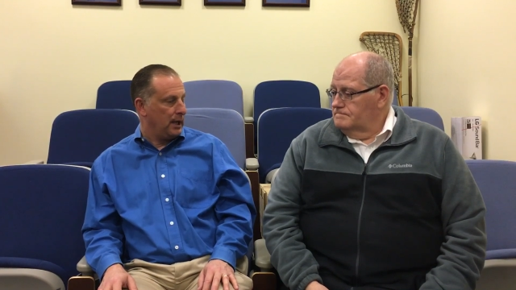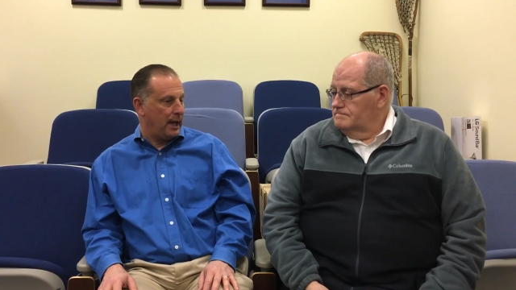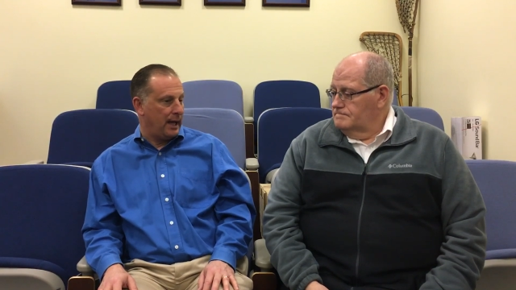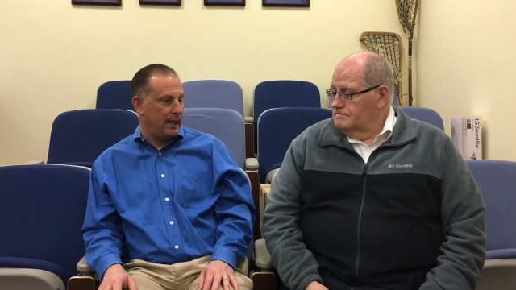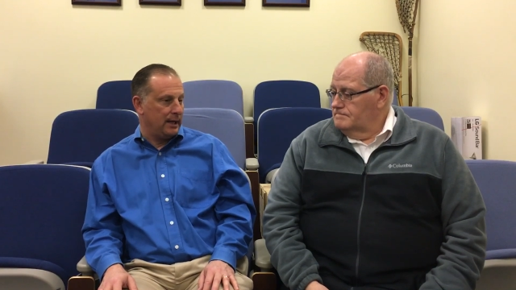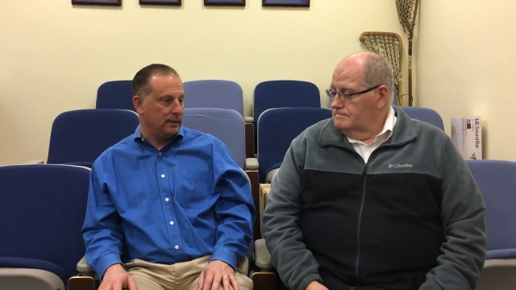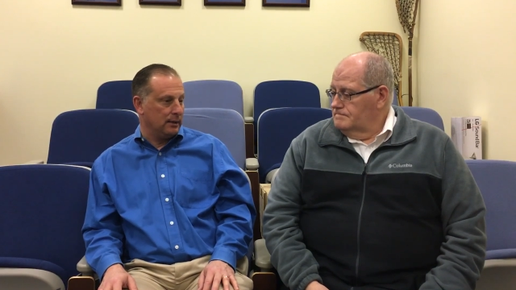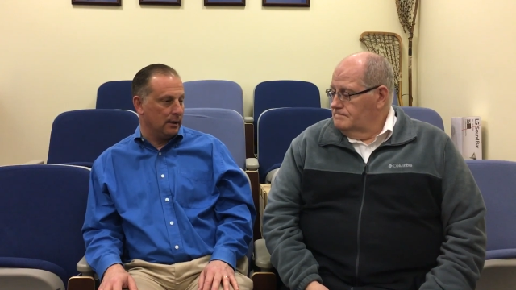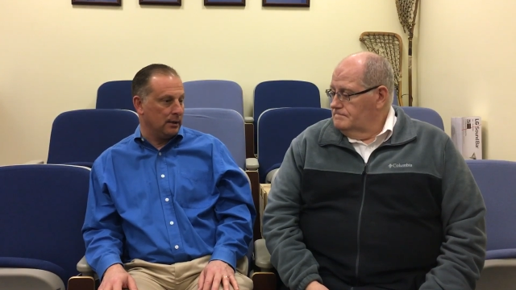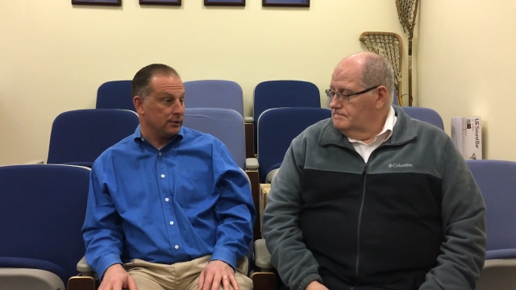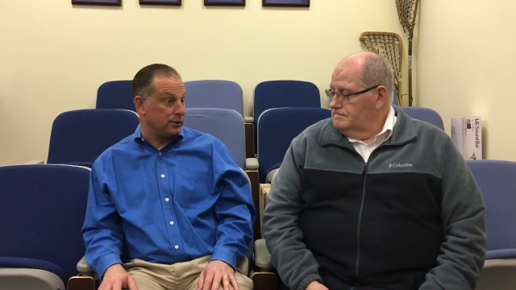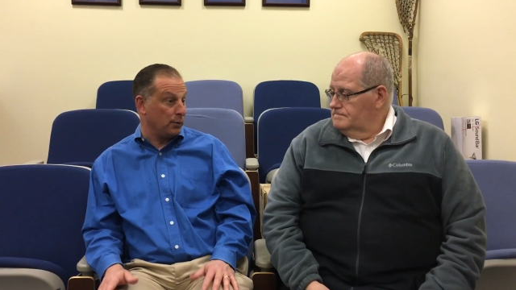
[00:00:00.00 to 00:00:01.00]
Speaker 1: And uh,
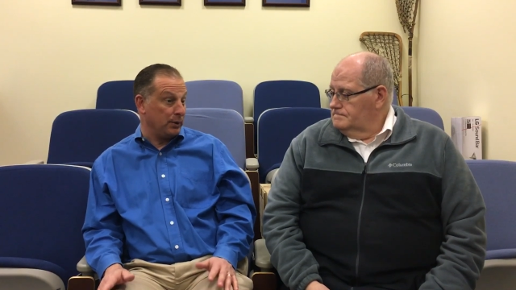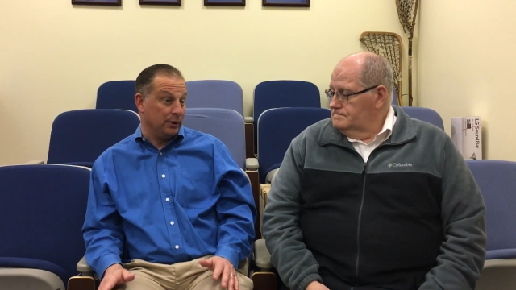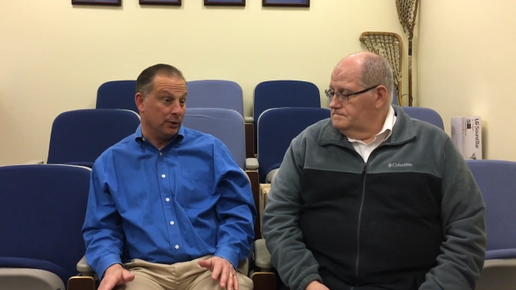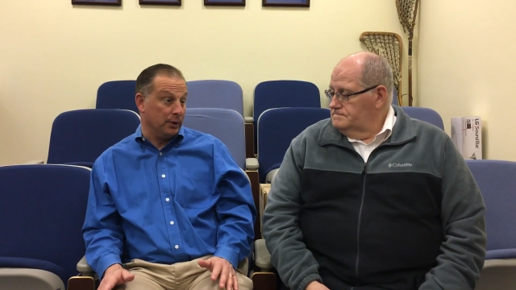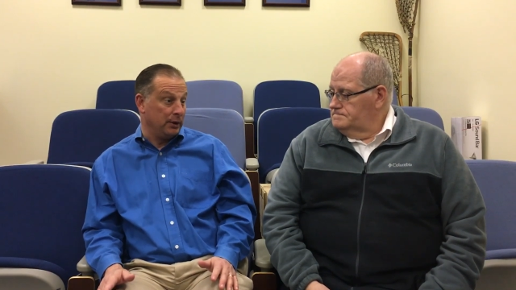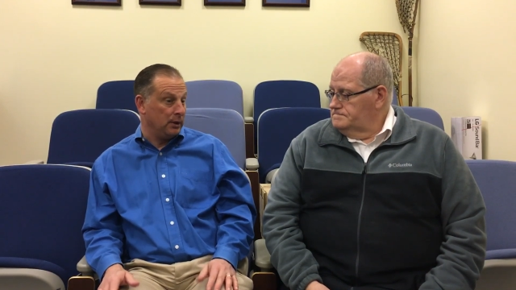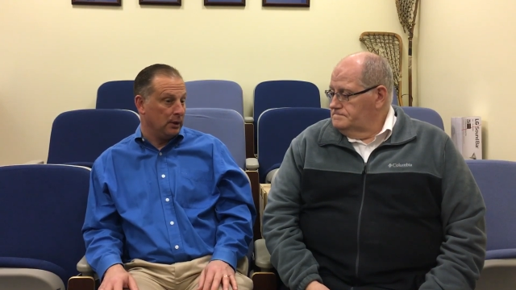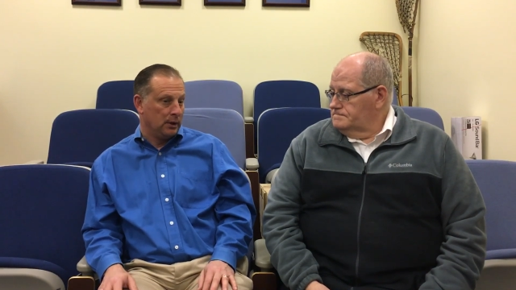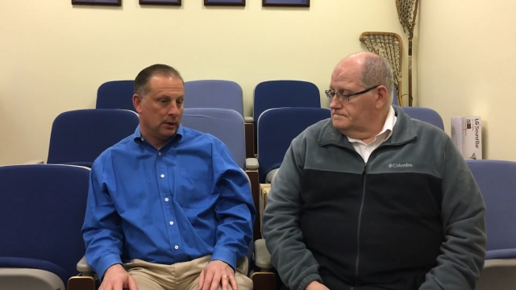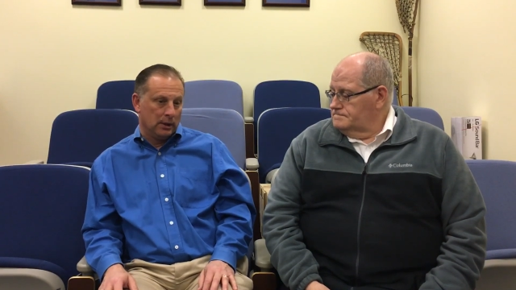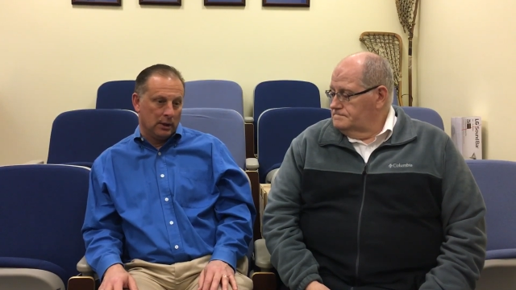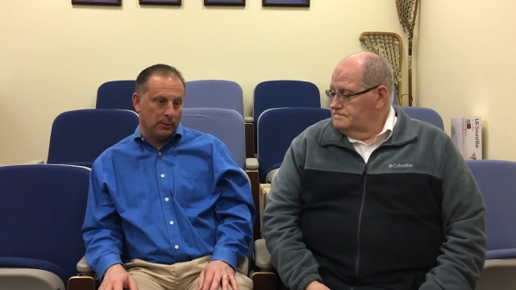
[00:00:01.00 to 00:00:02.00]
so we knew it.
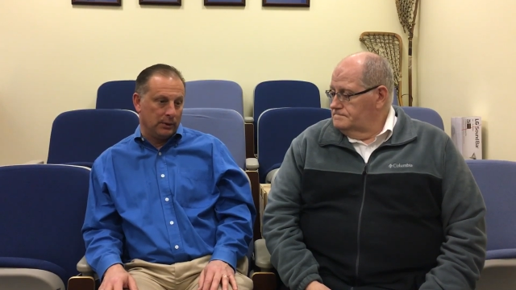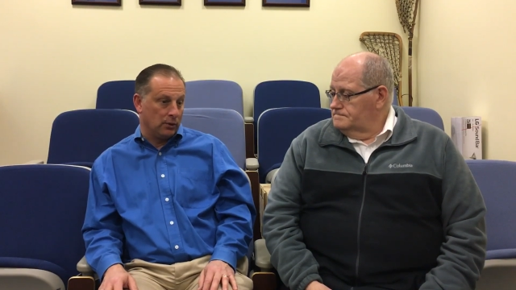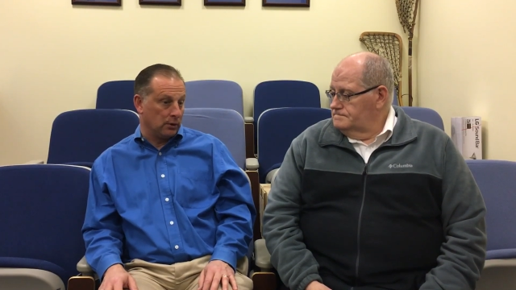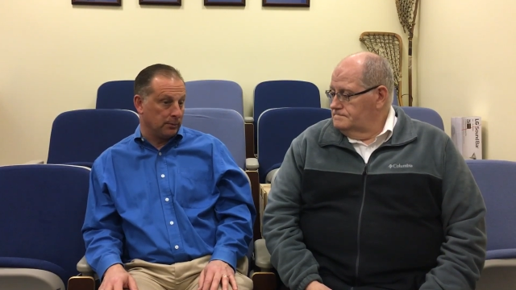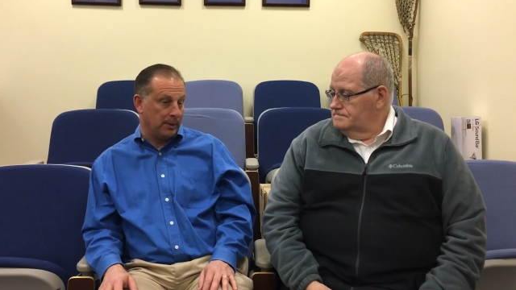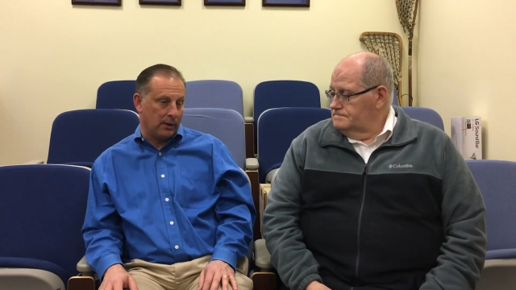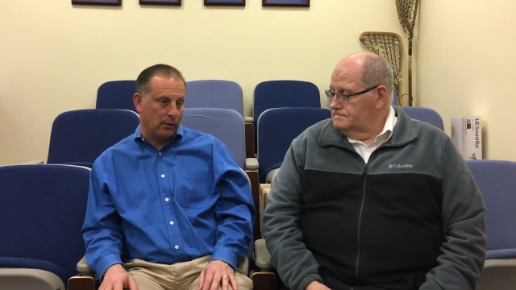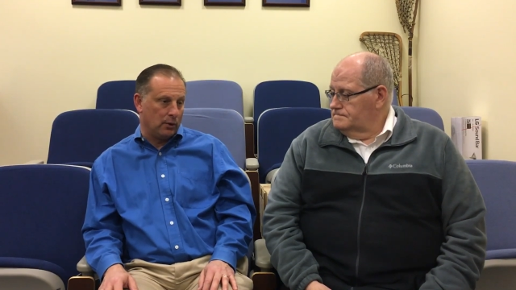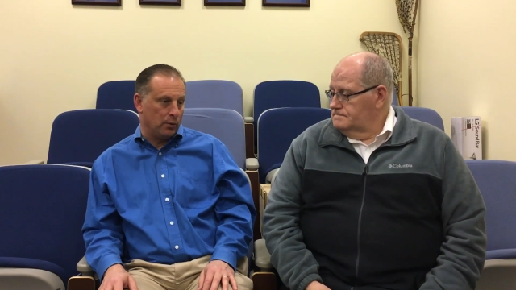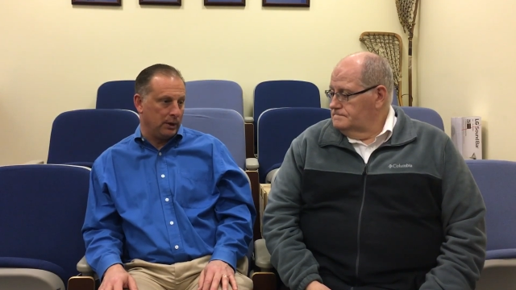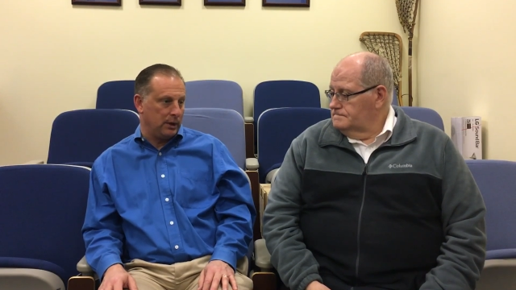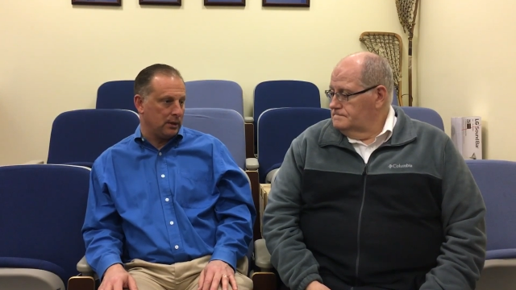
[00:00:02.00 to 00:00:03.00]
Uh, we talked about it all
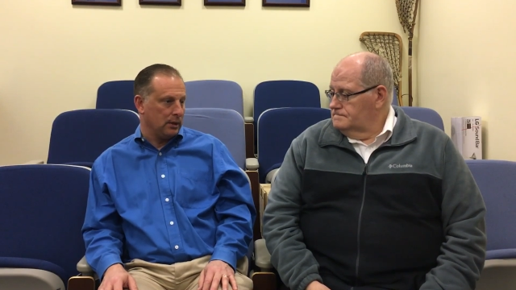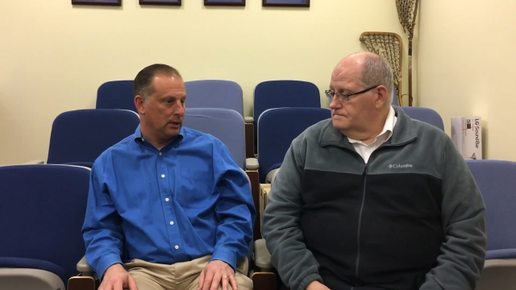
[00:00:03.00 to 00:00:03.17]
week.